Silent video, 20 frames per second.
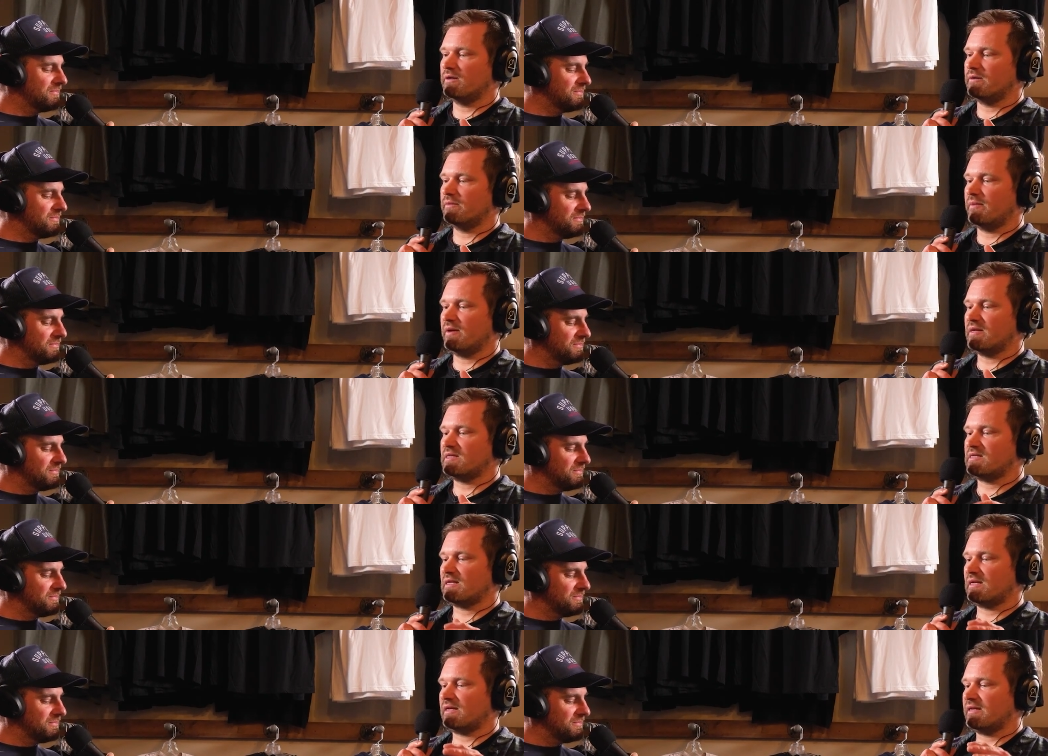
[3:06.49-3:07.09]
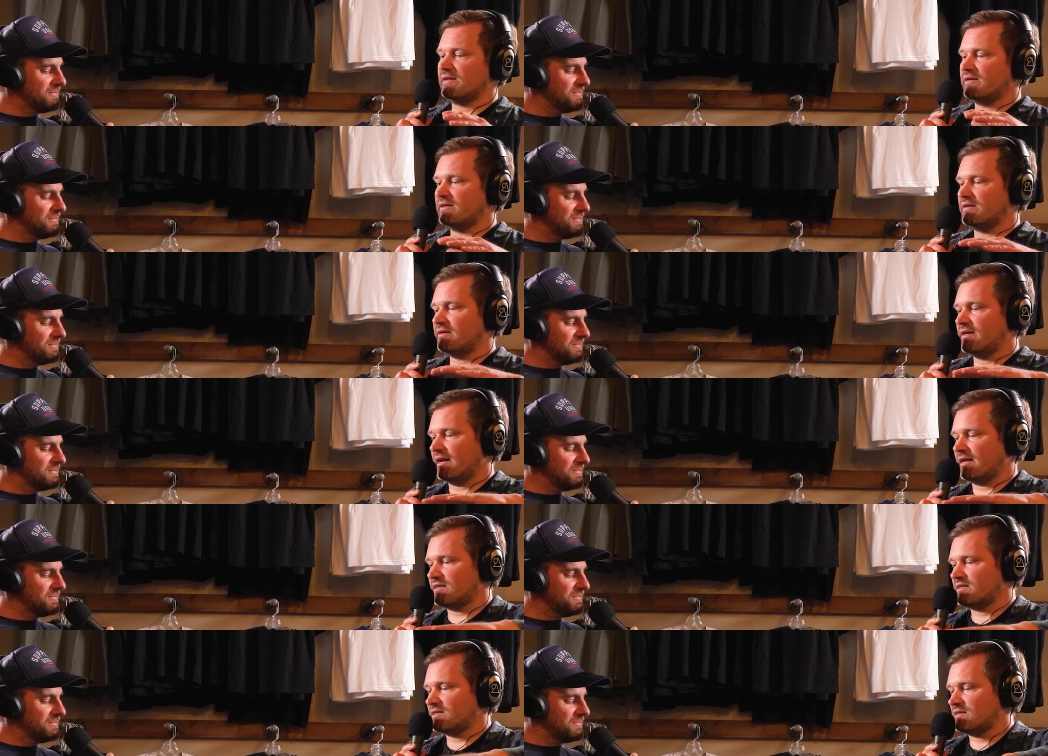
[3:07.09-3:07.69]
Speaker 1: basically the
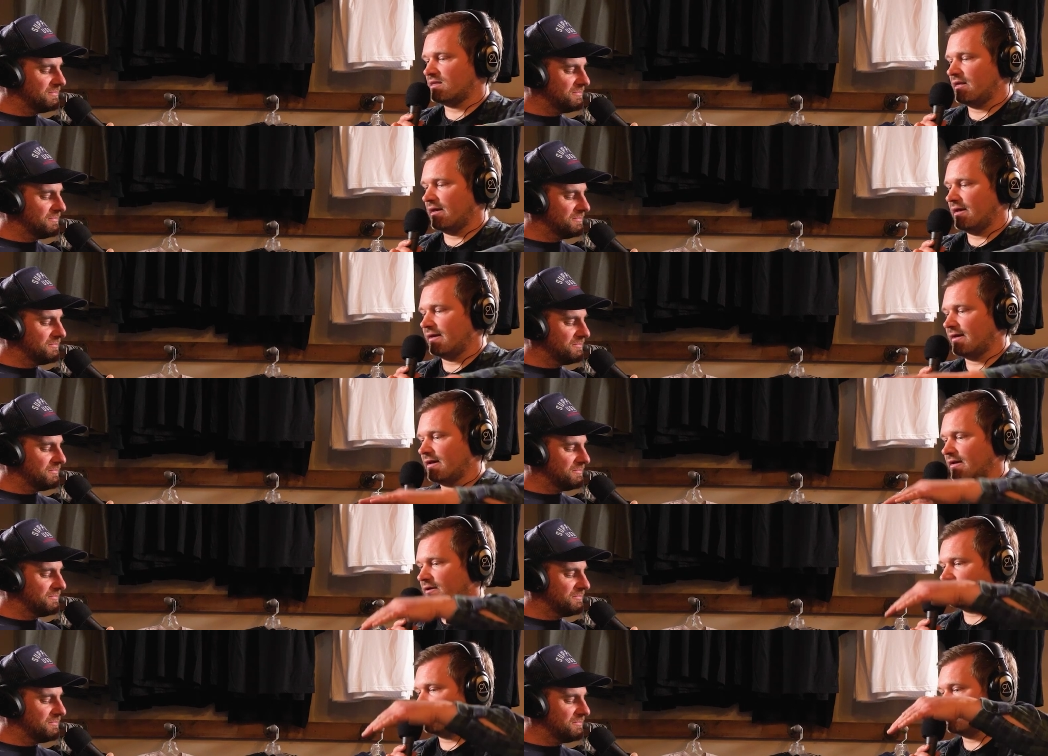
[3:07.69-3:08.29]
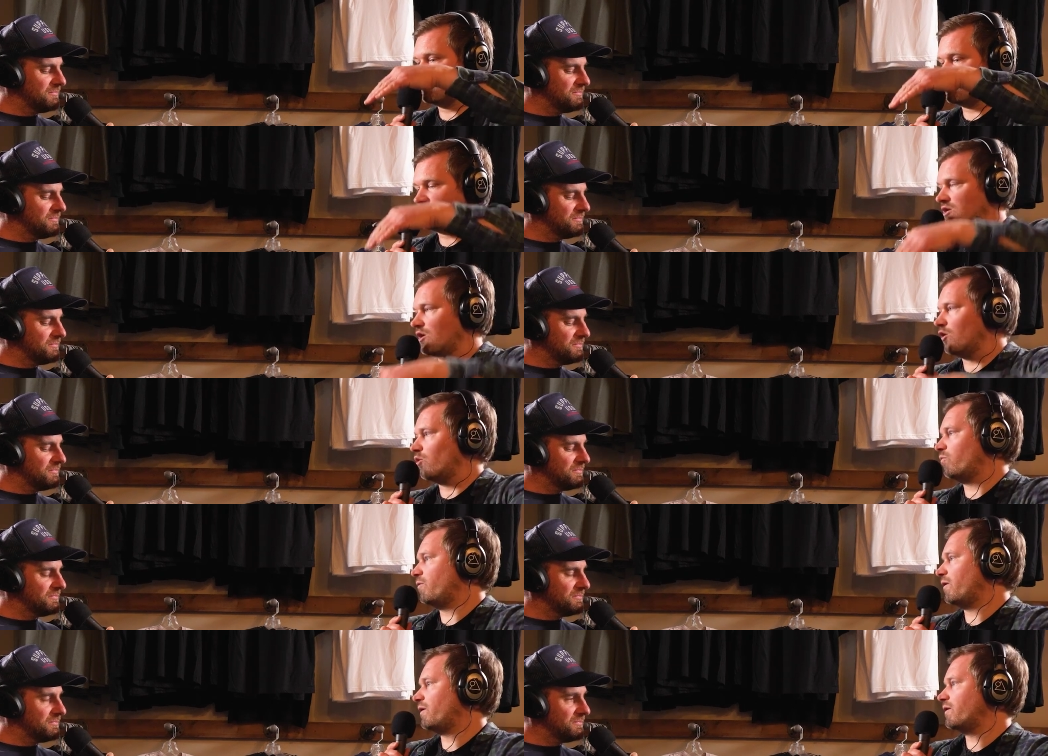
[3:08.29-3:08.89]
next, like I don't know, the
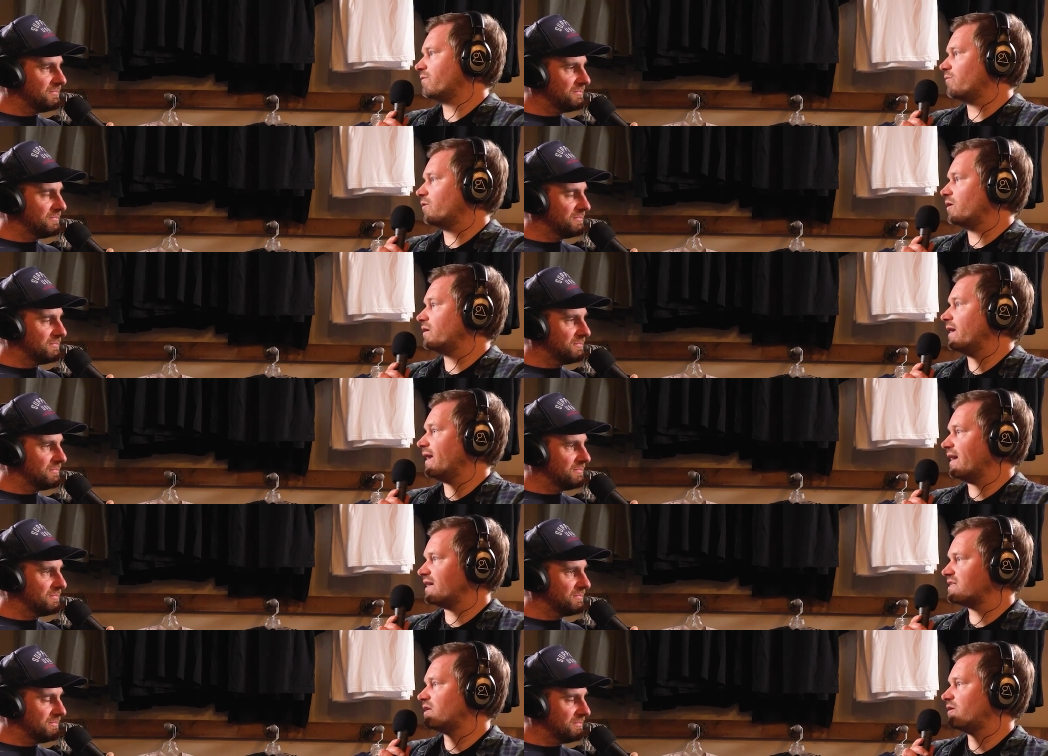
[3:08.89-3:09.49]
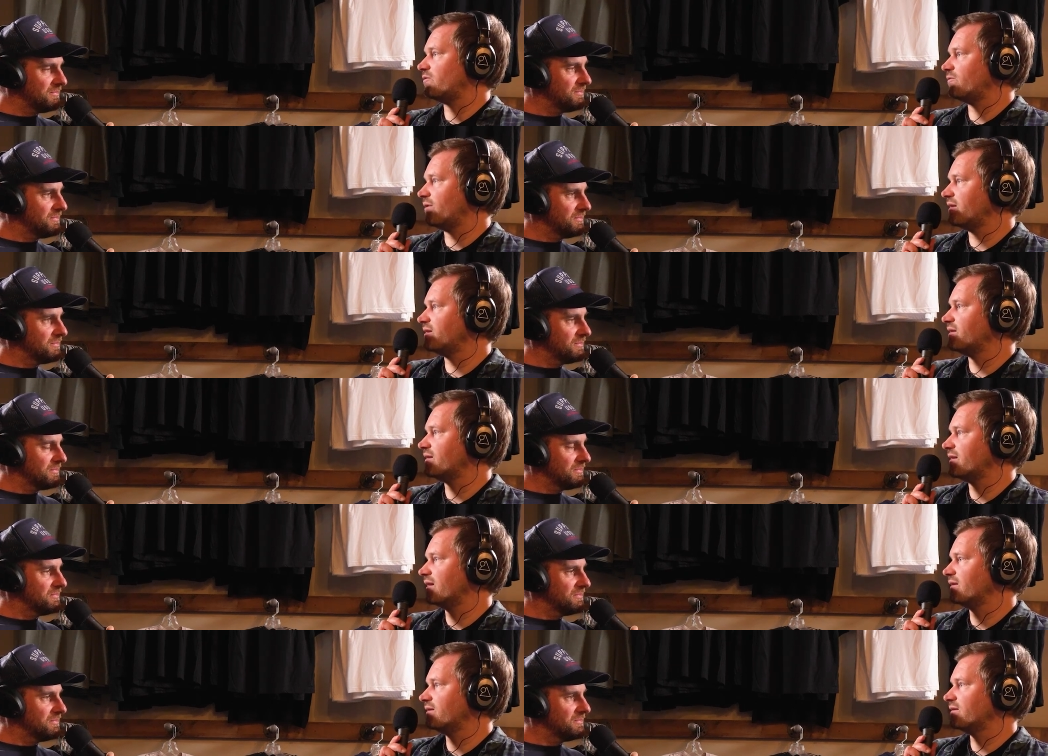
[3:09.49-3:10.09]
slope where you want to accelerate
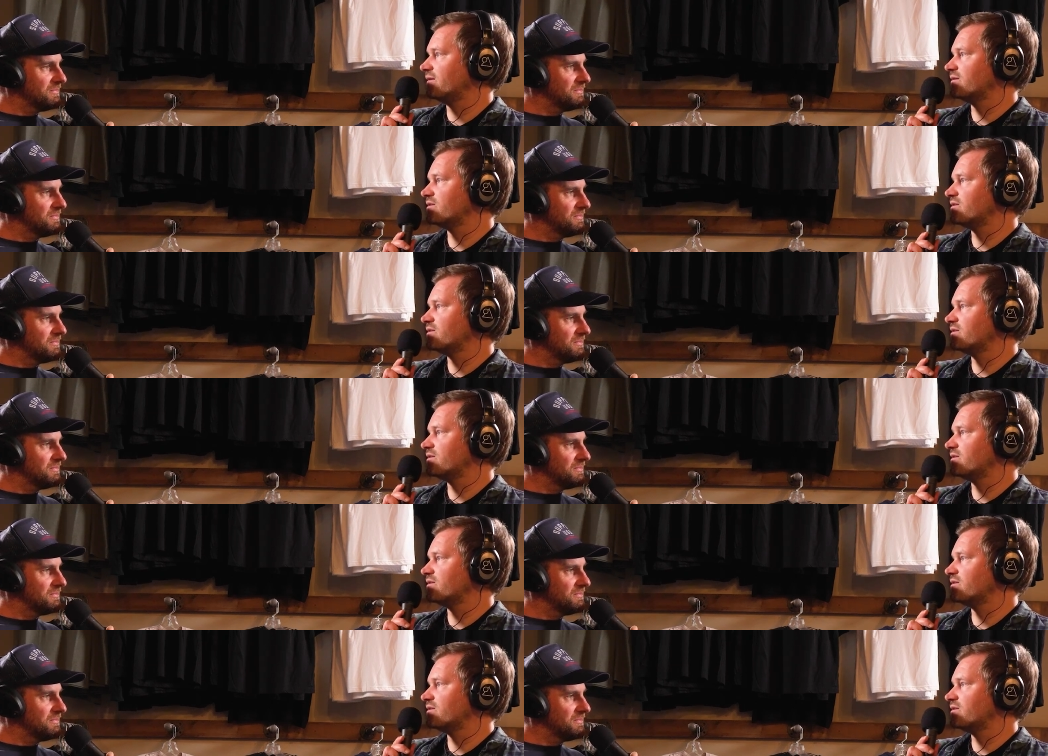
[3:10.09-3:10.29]
again.